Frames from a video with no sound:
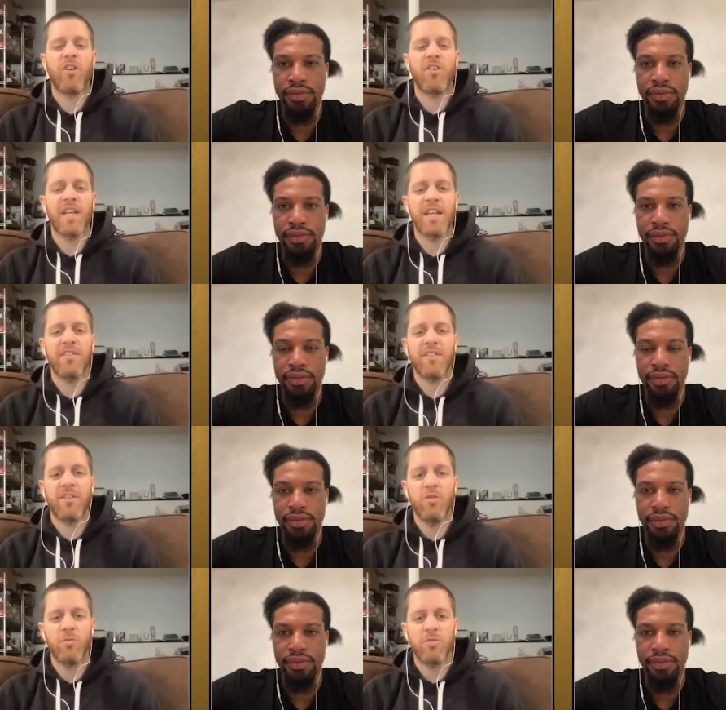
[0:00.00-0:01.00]
Speaker 1: start to get into
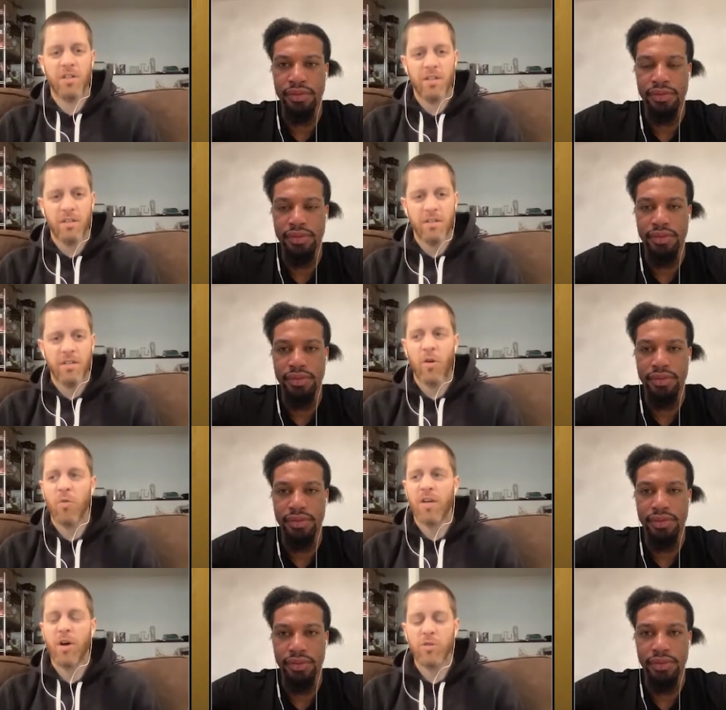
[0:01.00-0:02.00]
the hoop shit. You know,
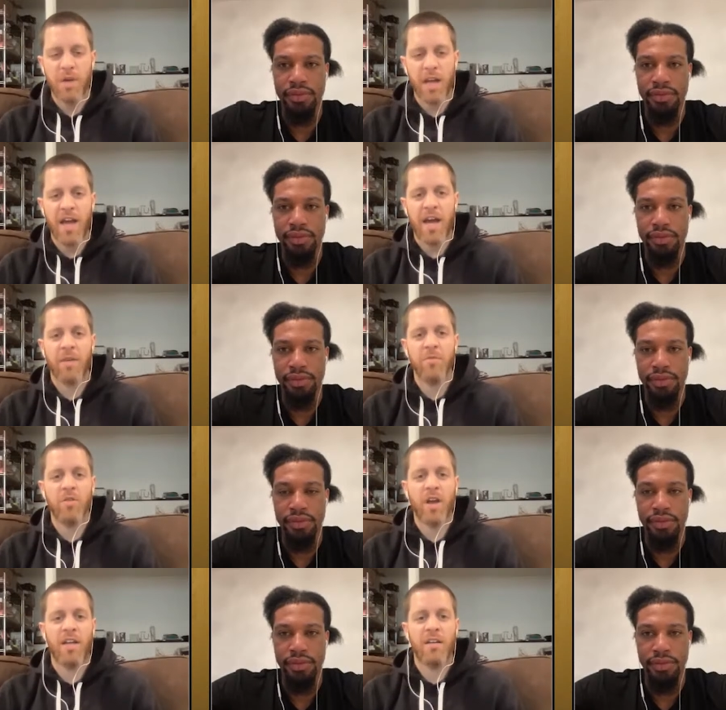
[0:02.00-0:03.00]
with Coach mm hmm Boeheim, you
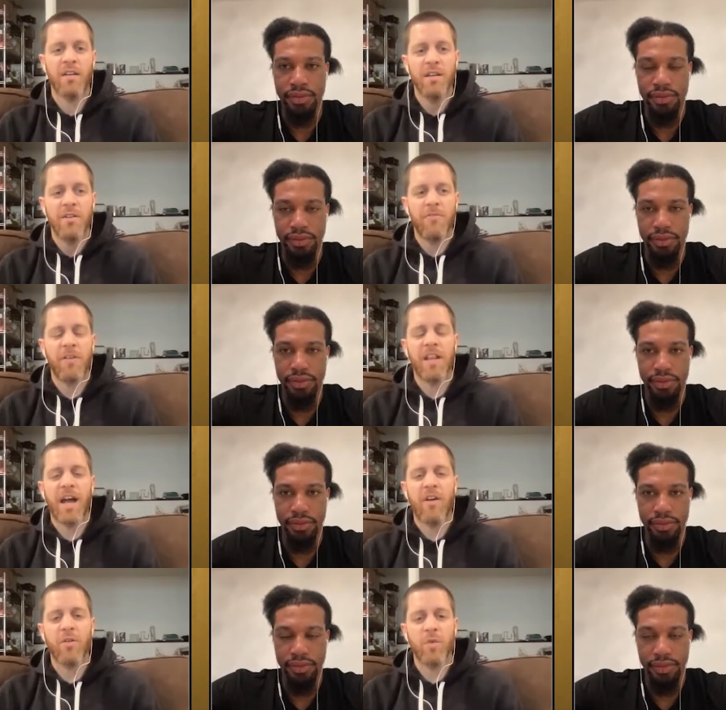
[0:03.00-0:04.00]
kind of feeling
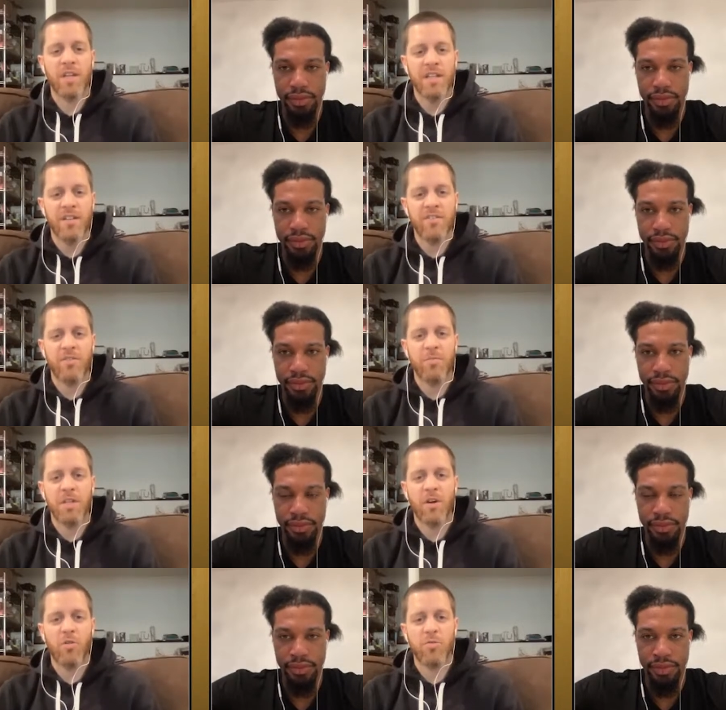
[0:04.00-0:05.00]
how it really is to
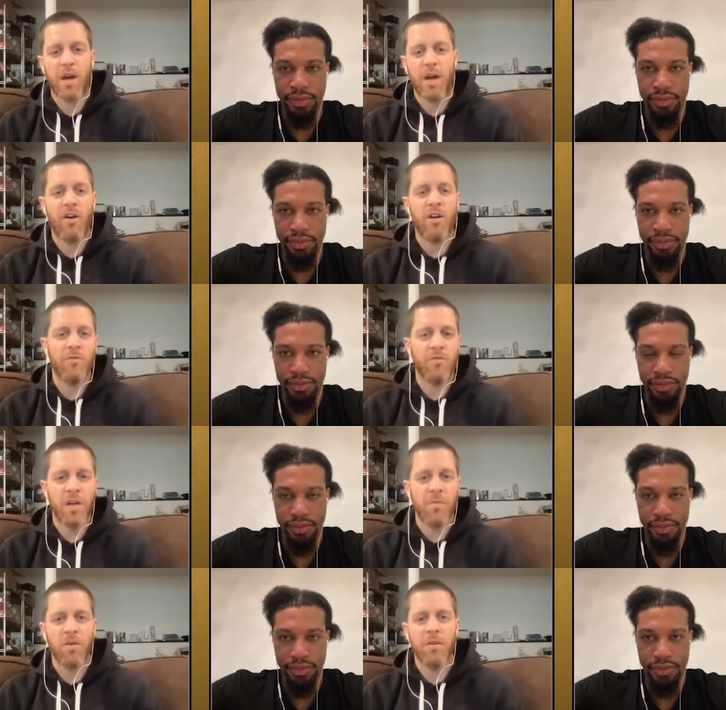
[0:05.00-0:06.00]
be coached by a Hall of
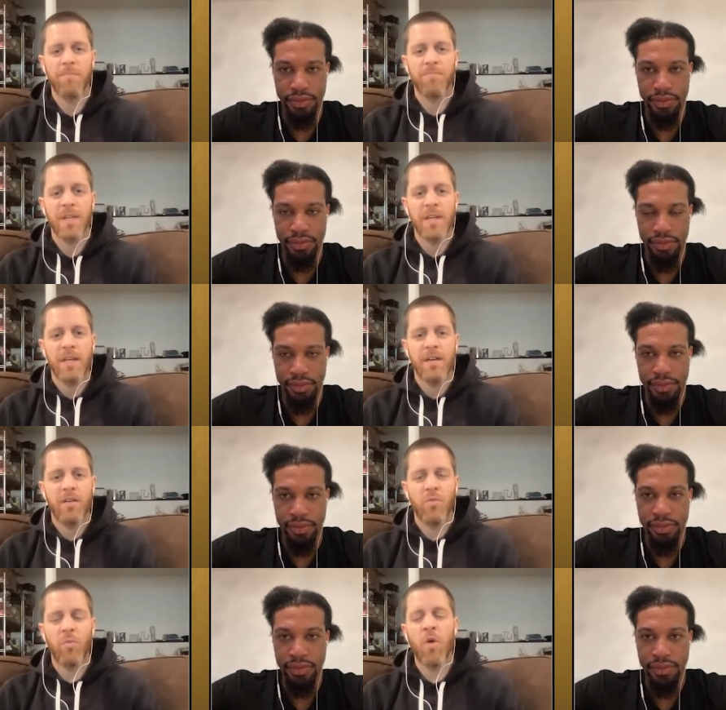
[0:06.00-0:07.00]
Famer.
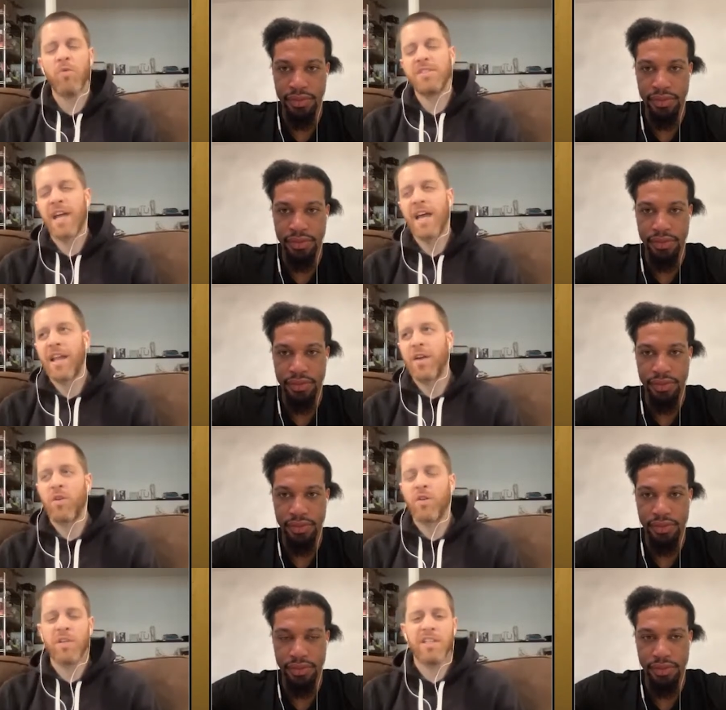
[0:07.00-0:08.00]
What was that like
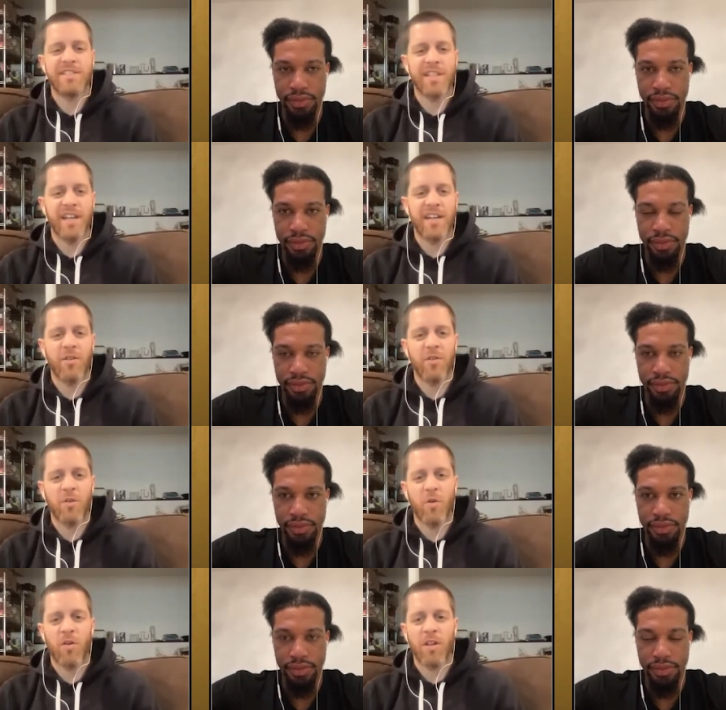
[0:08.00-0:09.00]
when it really set in on the
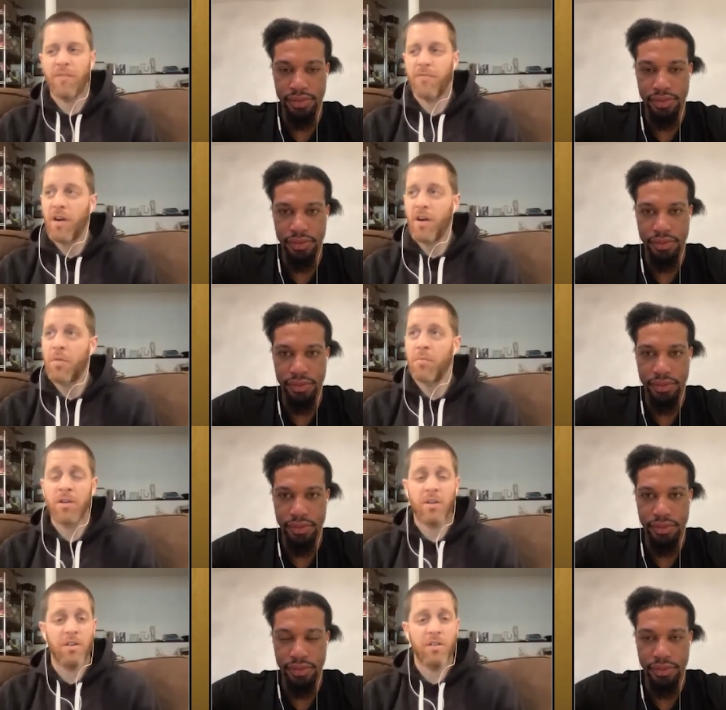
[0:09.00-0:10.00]
court? Like, fuck, I'm
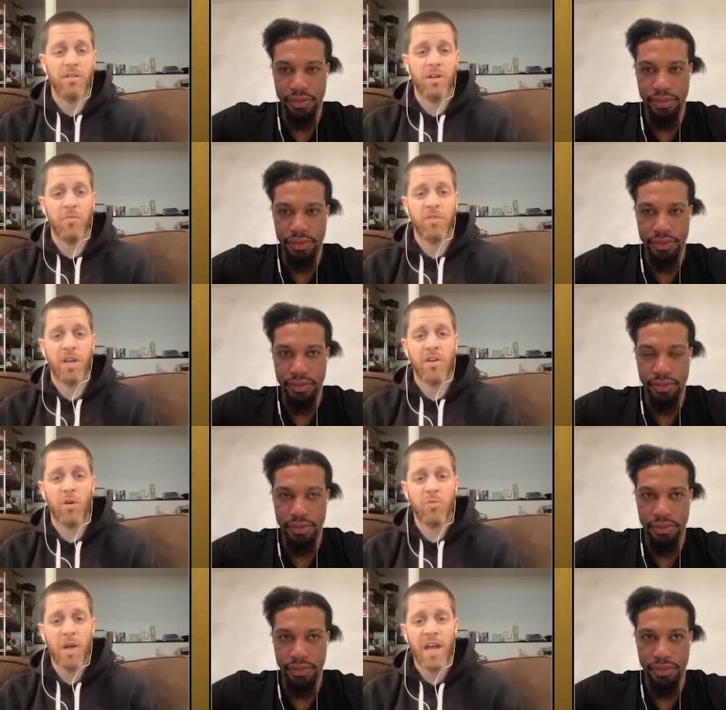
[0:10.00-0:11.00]
here. You know what I'm saying?
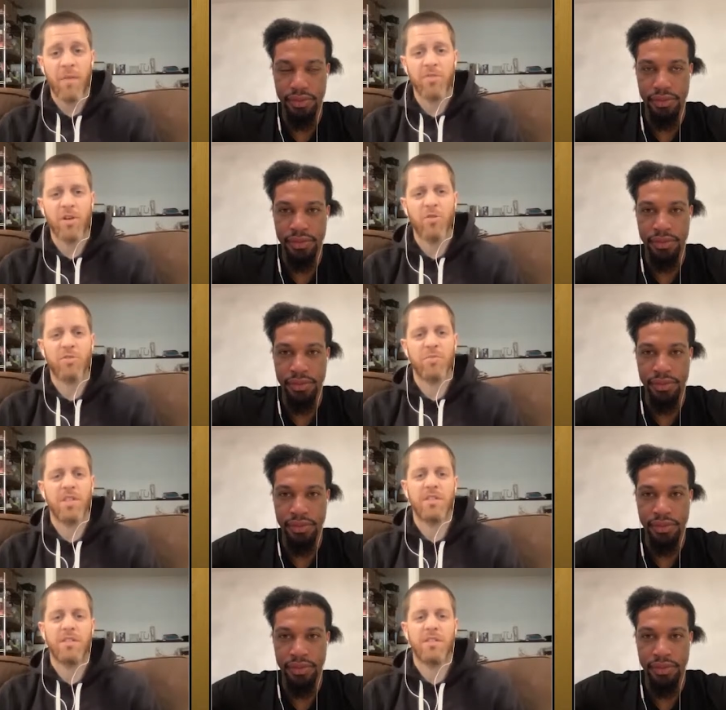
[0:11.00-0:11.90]
Coach Boeheim is coaching me.